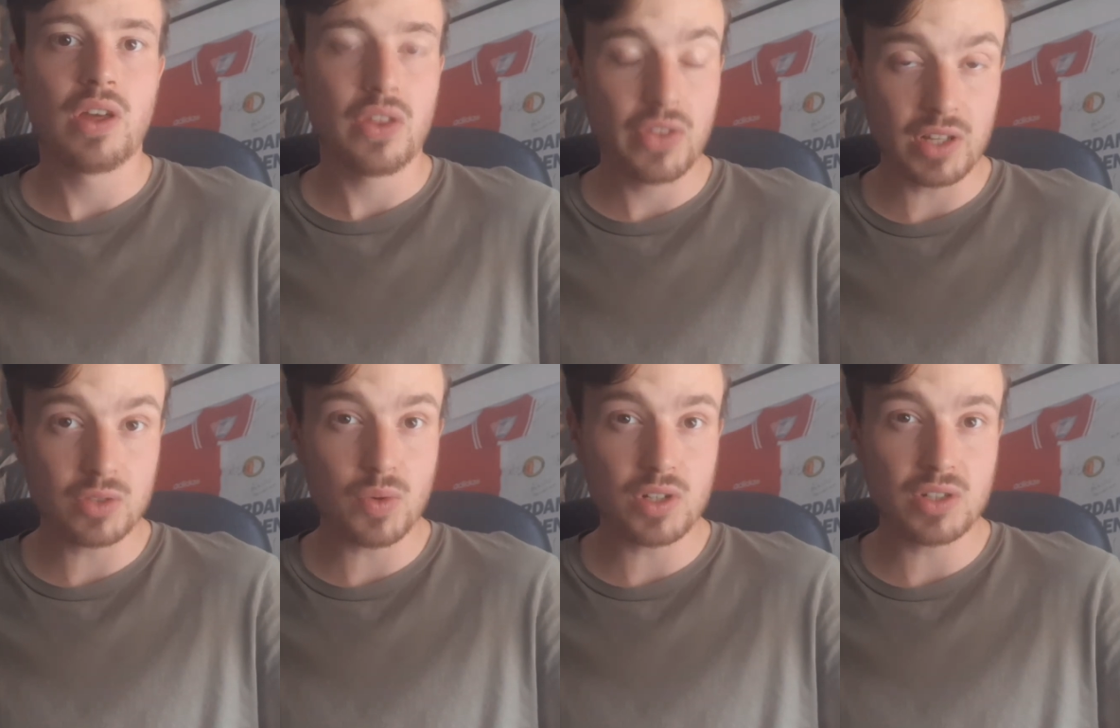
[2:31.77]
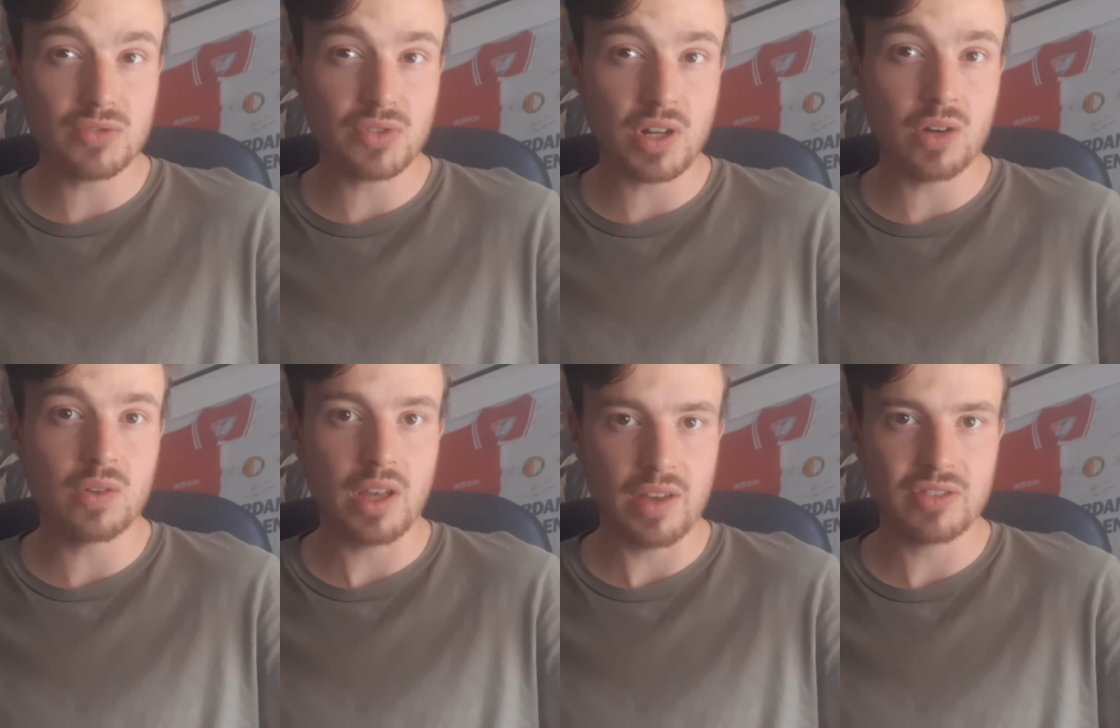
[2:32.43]
Thanks for watching for
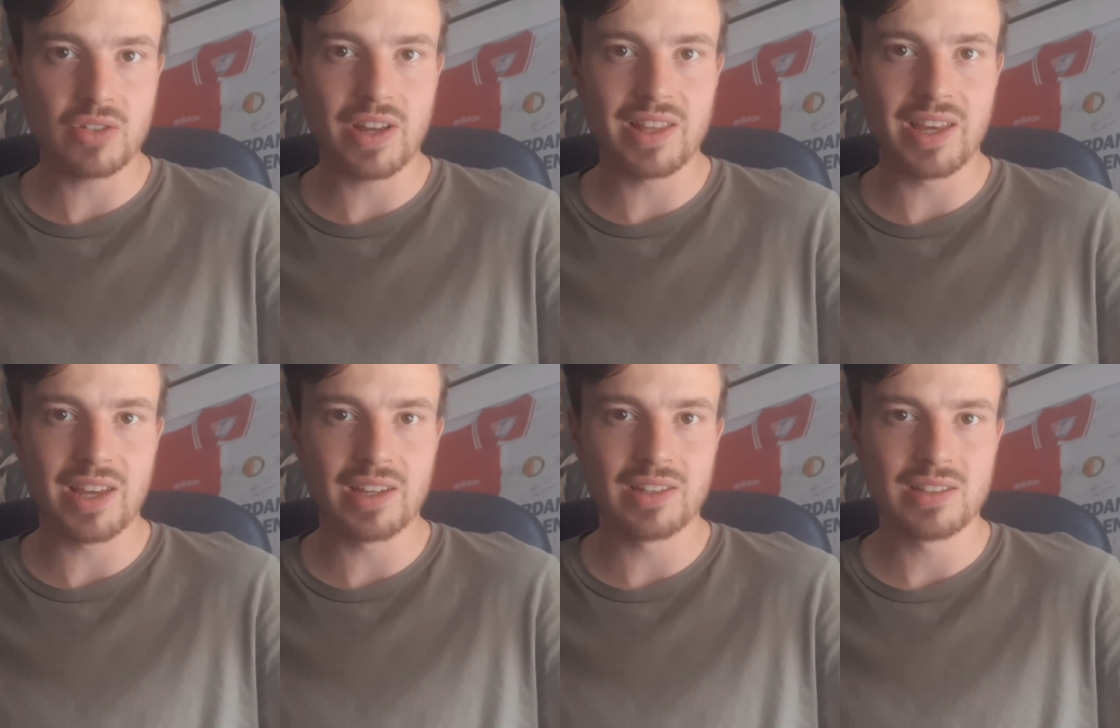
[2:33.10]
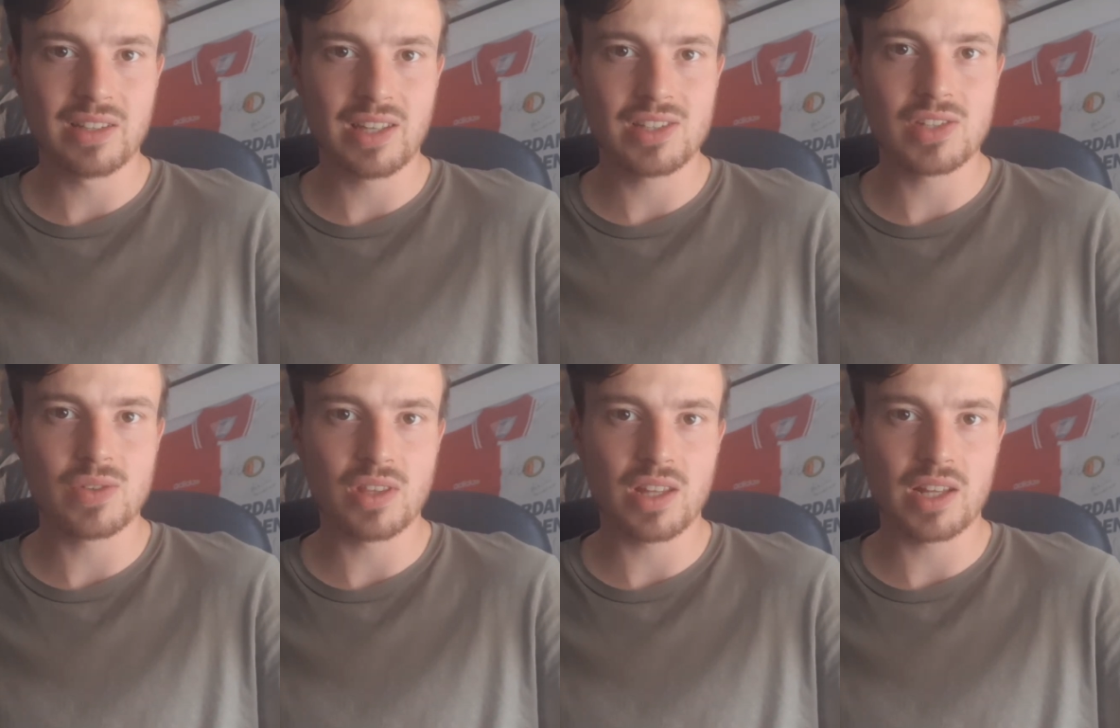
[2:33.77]
now. Have a great day and see
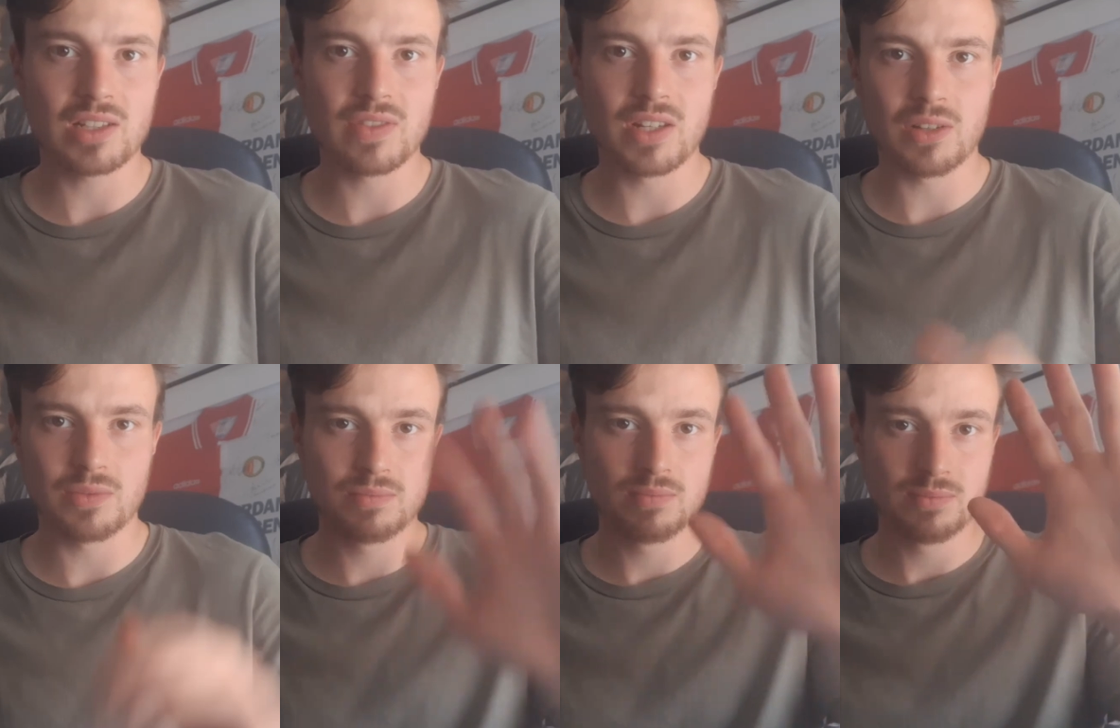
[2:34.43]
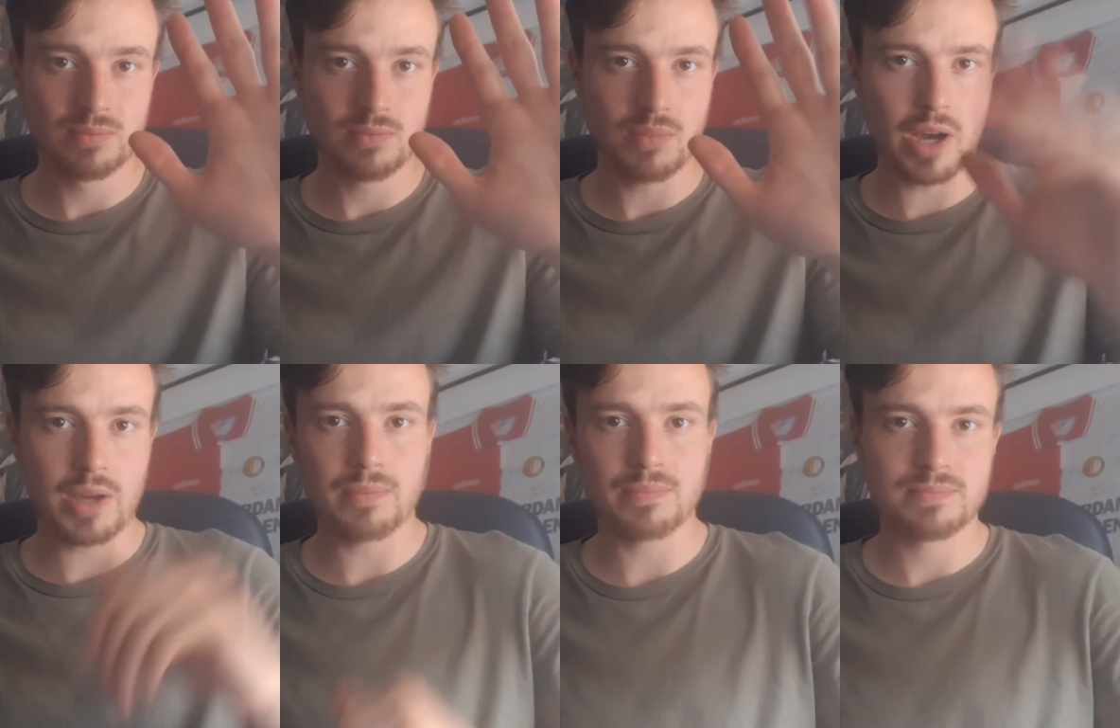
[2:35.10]
you in the next video. Bye.